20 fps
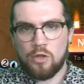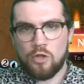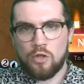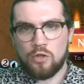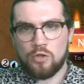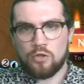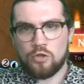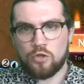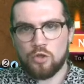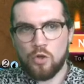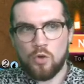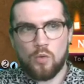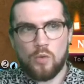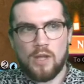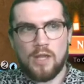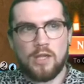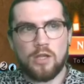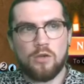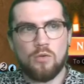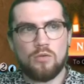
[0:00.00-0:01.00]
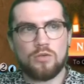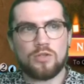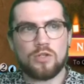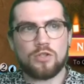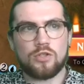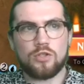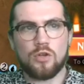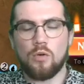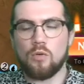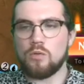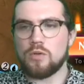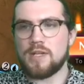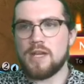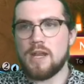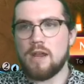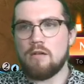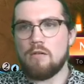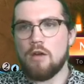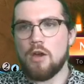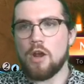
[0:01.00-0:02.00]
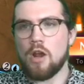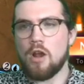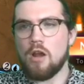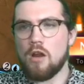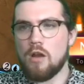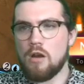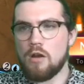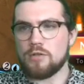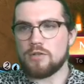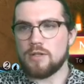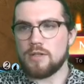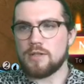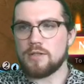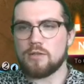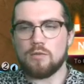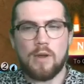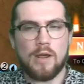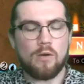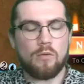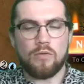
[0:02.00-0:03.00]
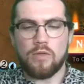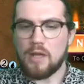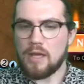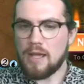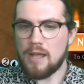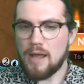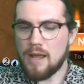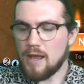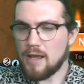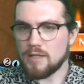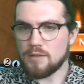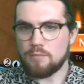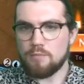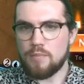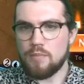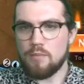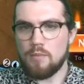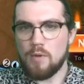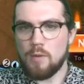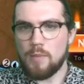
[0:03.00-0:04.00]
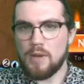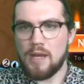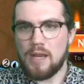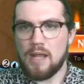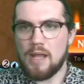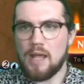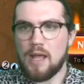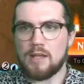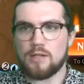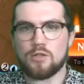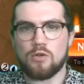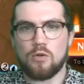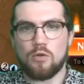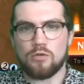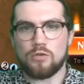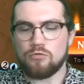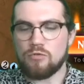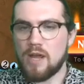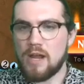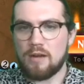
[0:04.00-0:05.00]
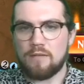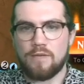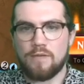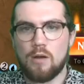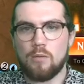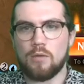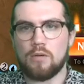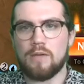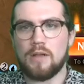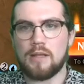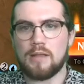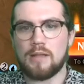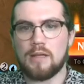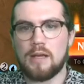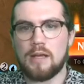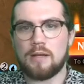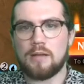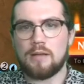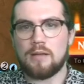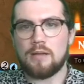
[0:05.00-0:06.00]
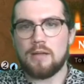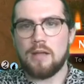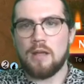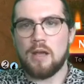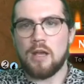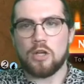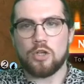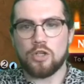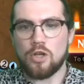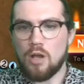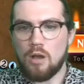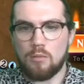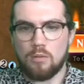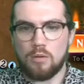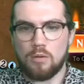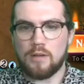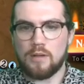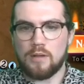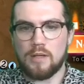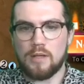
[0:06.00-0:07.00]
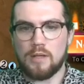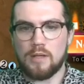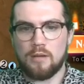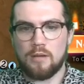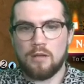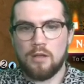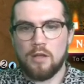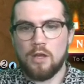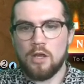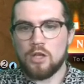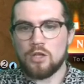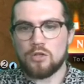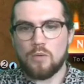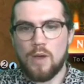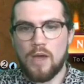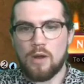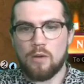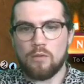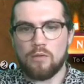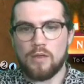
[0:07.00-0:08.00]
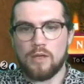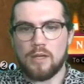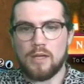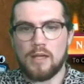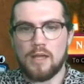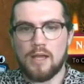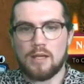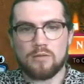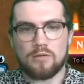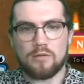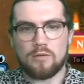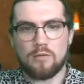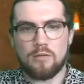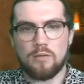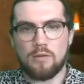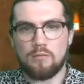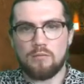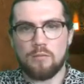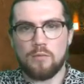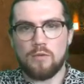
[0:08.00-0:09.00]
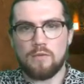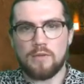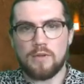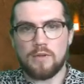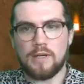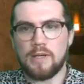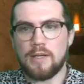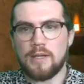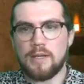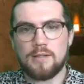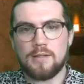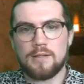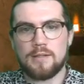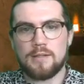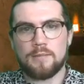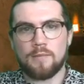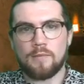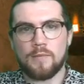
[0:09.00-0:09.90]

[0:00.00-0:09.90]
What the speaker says: So he used a Soul Seer on a Larcenist, so I don't think he has. I mean, a Scorching Dragonfire would have hit that. A Shock would have hit that. So I don't think he has the removal that he needs.